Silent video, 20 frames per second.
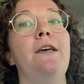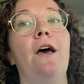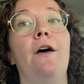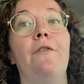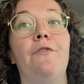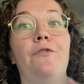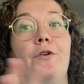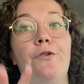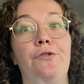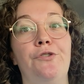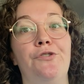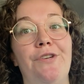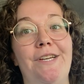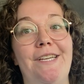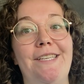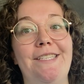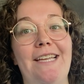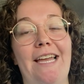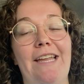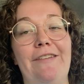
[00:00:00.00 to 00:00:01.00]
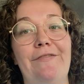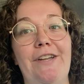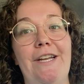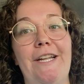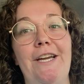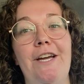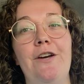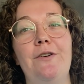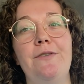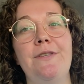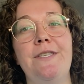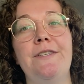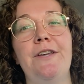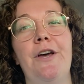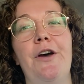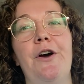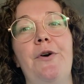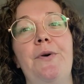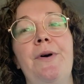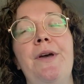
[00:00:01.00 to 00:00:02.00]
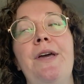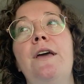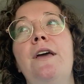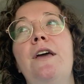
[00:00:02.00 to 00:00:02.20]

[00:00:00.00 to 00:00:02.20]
of groceries and videos. So